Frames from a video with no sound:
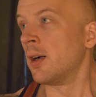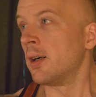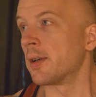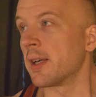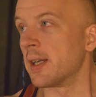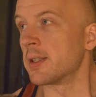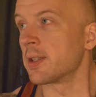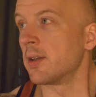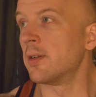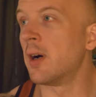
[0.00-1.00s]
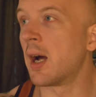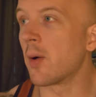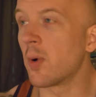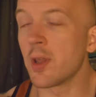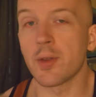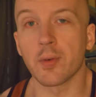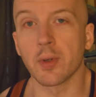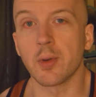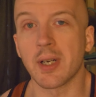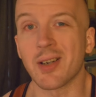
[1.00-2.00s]
Okay, so I went
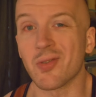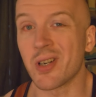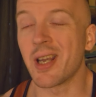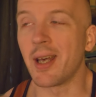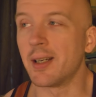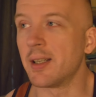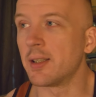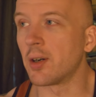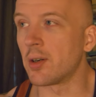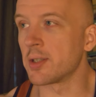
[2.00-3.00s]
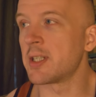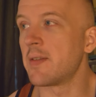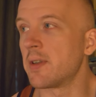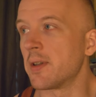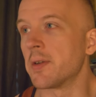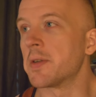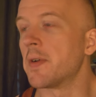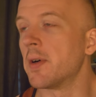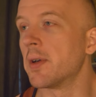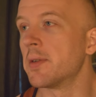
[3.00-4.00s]
through and I re-edited all seven of those
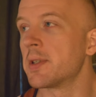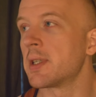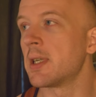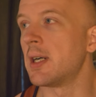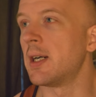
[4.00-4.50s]
photos,